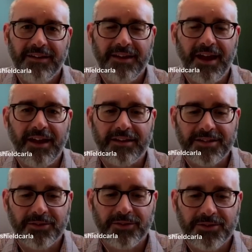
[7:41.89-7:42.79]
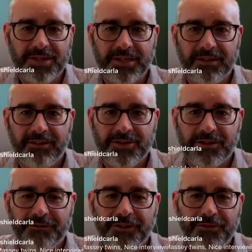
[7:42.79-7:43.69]
Yeah, so there's there's a
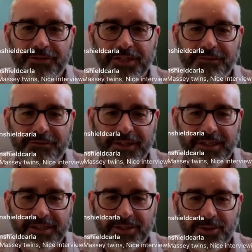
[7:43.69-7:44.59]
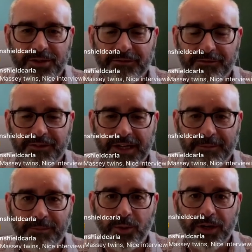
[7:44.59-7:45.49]
few different sort of
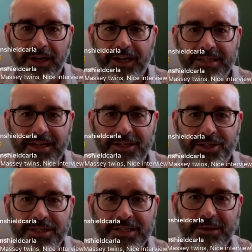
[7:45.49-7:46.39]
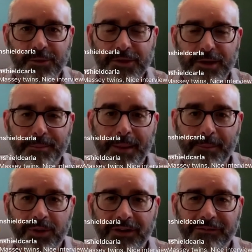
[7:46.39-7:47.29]
um, organizations that we're a
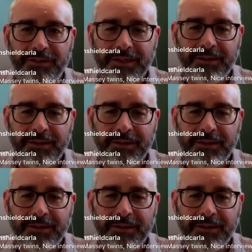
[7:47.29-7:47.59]
member of.